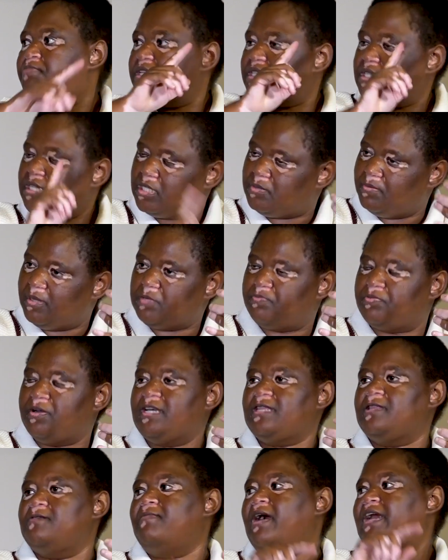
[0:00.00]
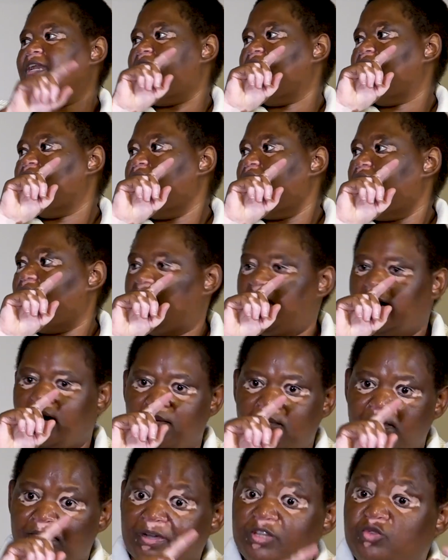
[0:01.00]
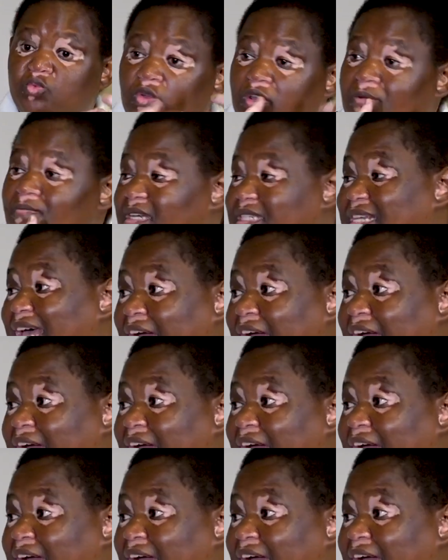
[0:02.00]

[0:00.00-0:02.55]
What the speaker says: Business must bring the money, but we must